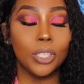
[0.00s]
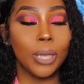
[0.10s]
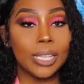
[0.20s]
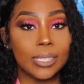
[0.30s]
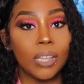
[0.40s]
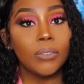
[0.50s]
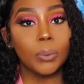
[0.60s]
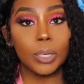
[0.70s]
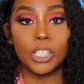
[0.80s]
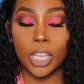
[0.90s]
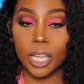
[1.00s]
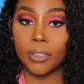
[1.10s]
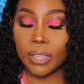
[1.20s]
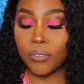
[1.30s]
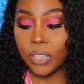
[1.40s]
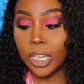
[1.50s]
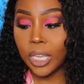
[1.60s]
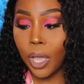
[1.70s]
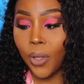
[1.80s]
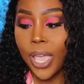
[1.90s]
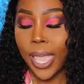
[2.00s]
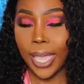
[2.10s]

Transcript: then you guys definitely want to check out that video,